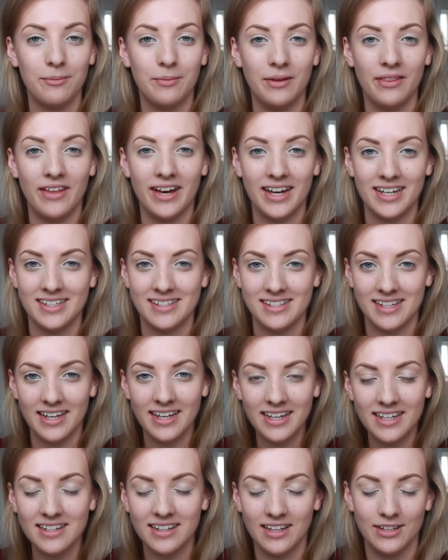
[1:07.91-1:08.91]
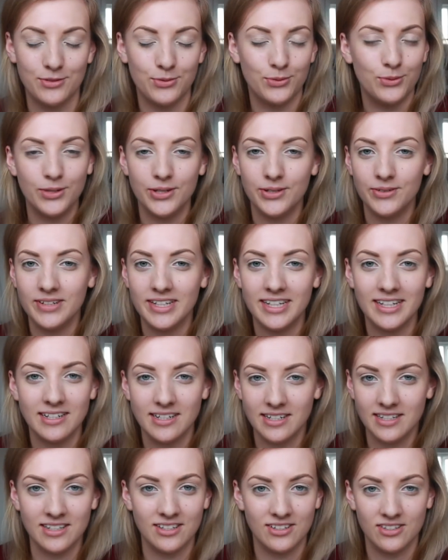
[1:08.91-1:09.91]
but that is it, and that's all you need
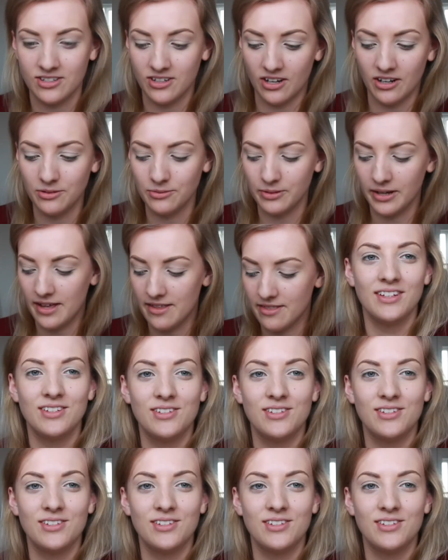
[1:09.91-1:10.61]
to start with.